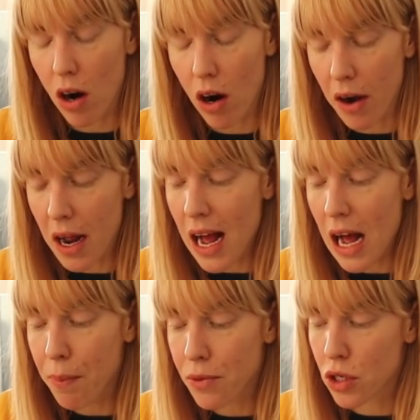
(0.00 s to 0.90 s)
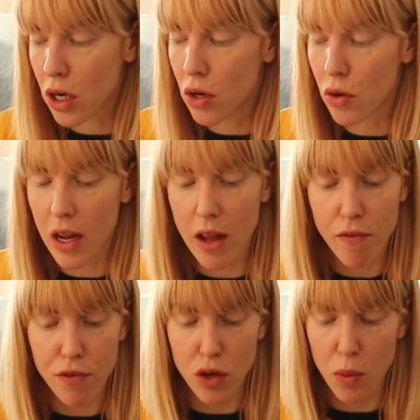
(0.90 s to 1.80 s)
are absolutely
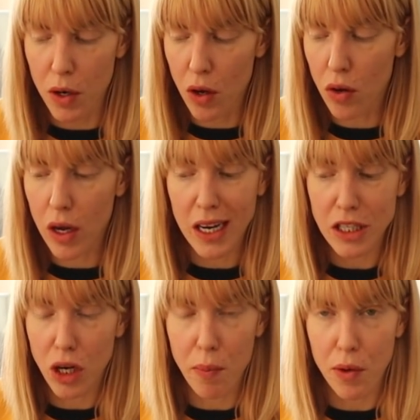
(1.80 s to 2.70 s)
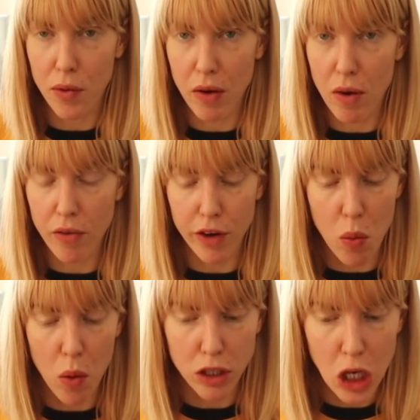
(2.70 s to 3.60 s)
phenomenal. I guess you could put on there whatever
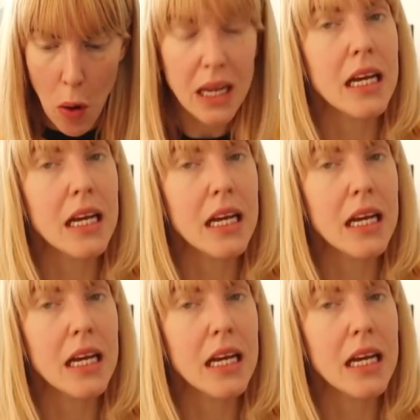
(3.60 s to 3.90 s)
you want.